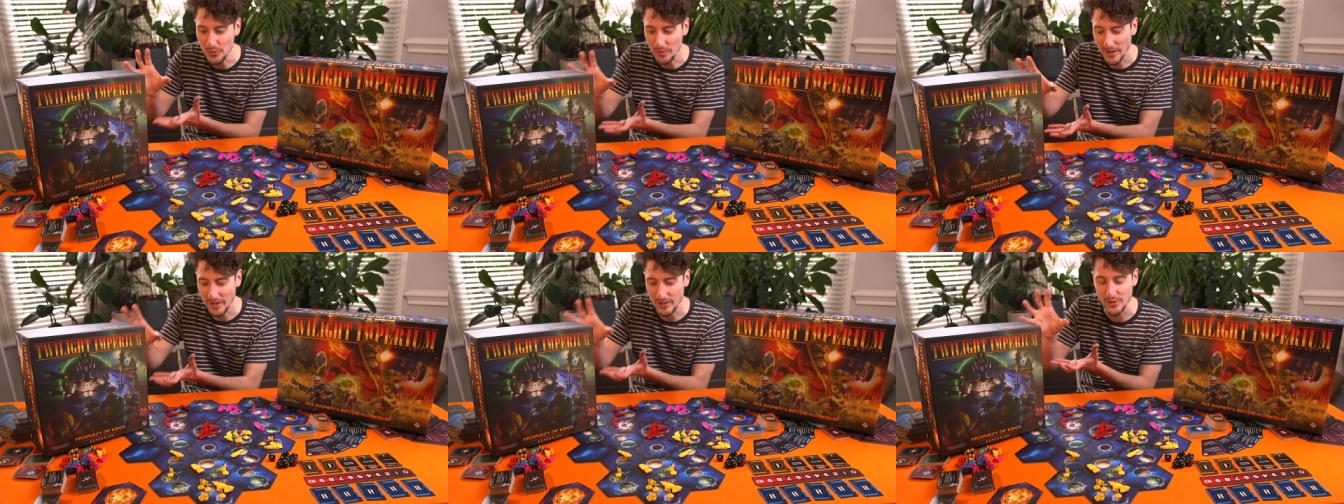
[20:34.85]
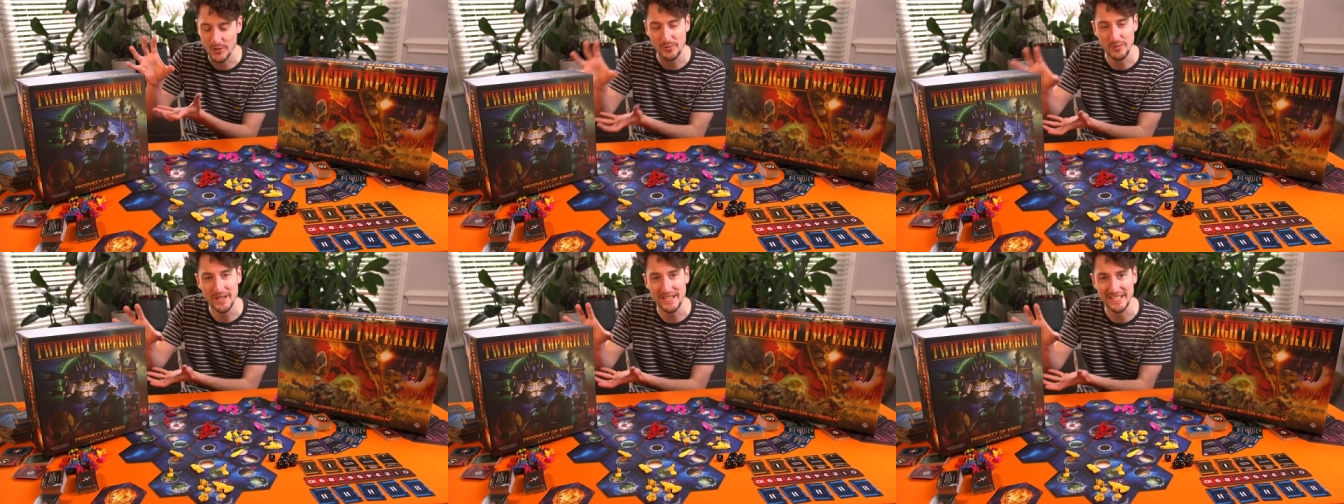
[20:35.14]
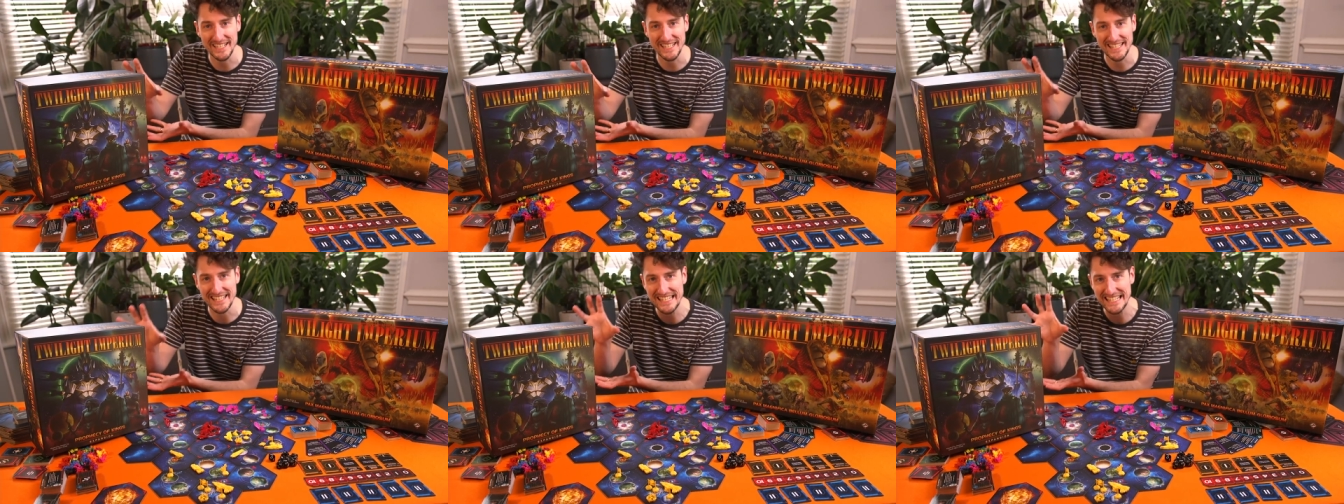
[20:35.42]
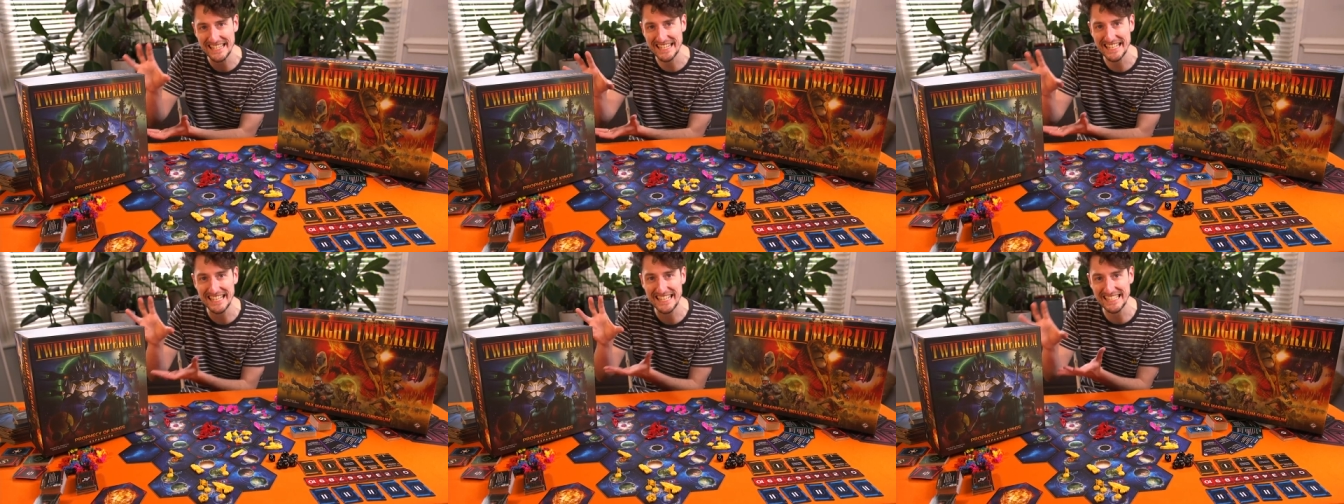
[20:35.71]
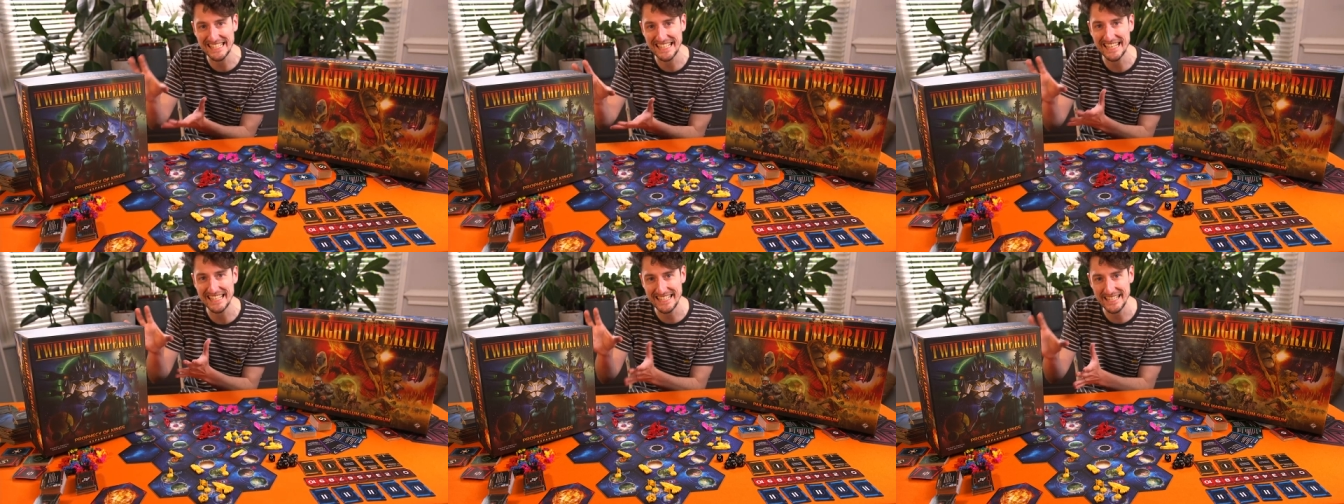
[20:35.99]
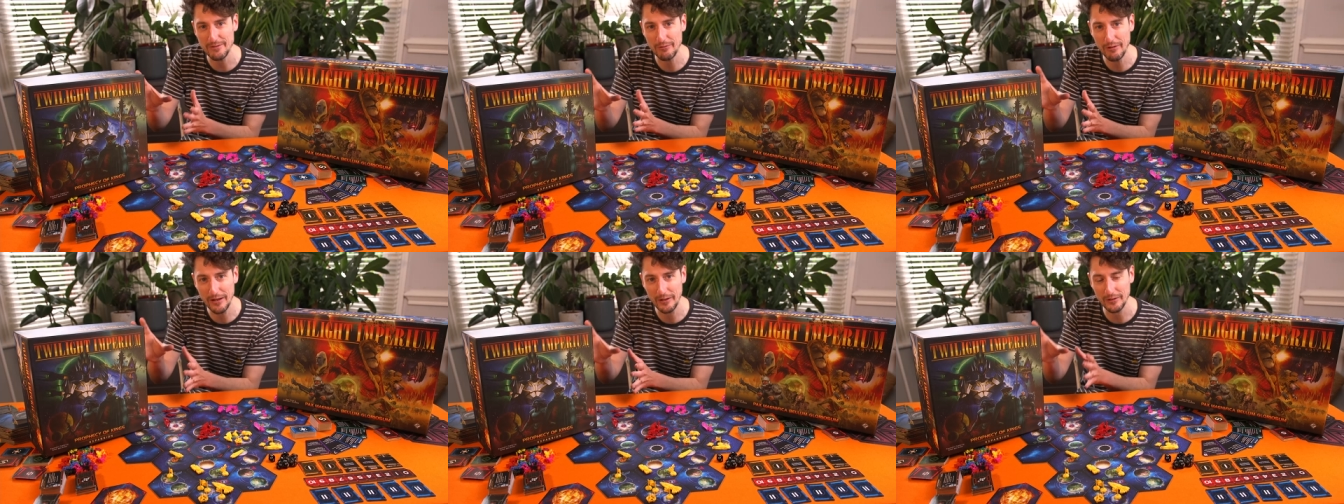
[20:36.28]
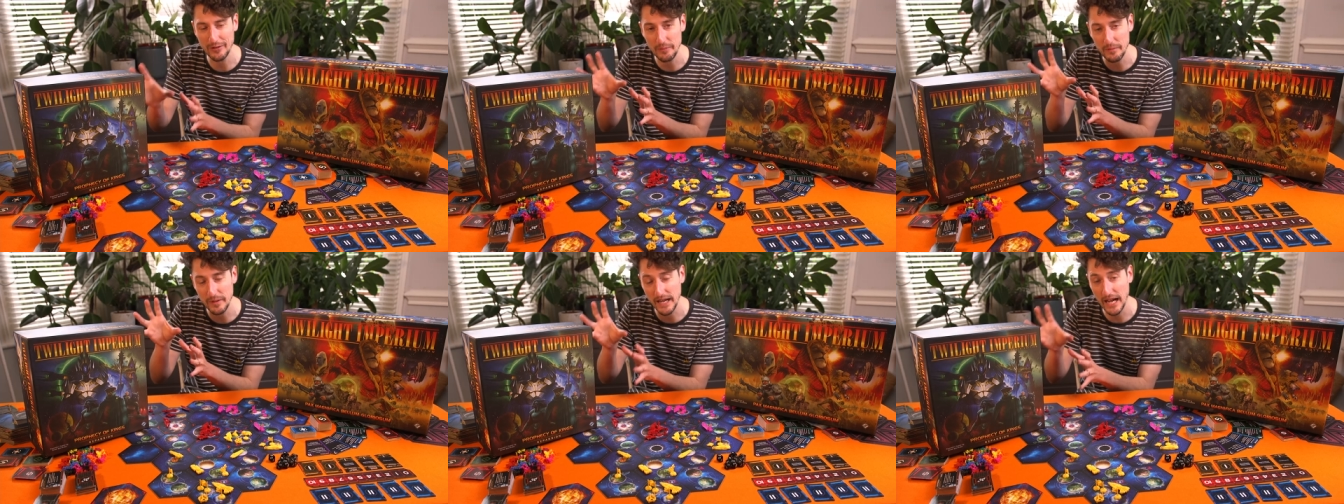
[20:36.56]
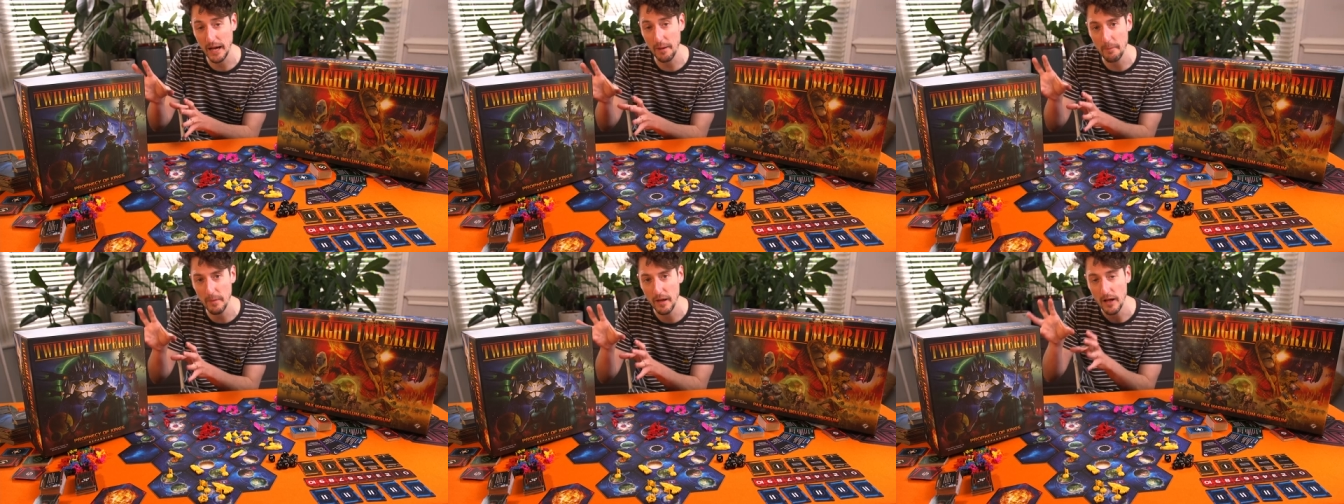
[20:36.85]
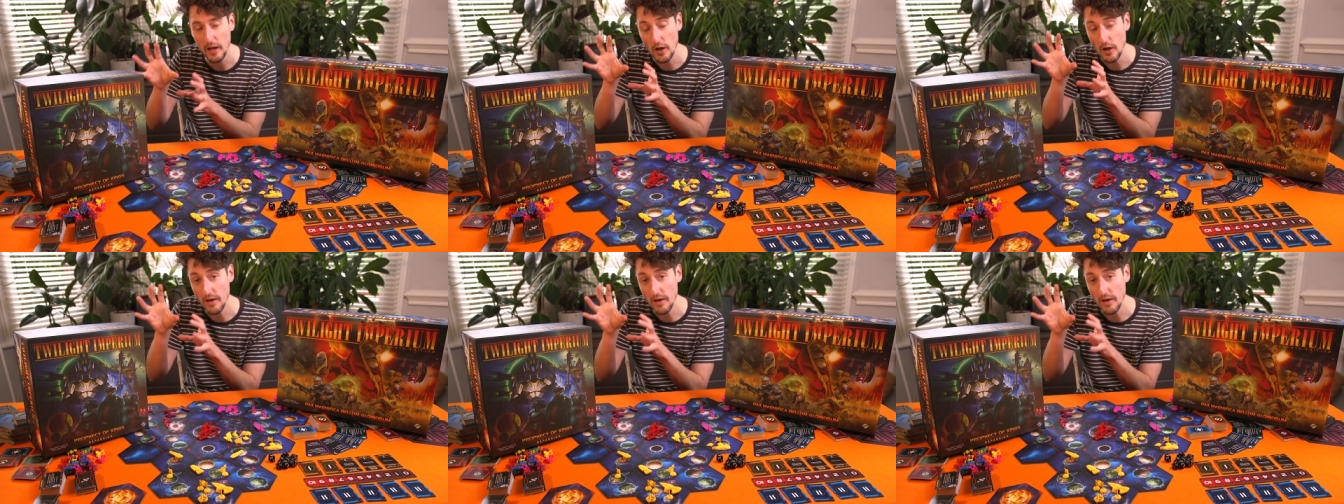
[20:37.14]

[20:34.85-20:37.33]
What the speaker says: much risk that things get derailed and become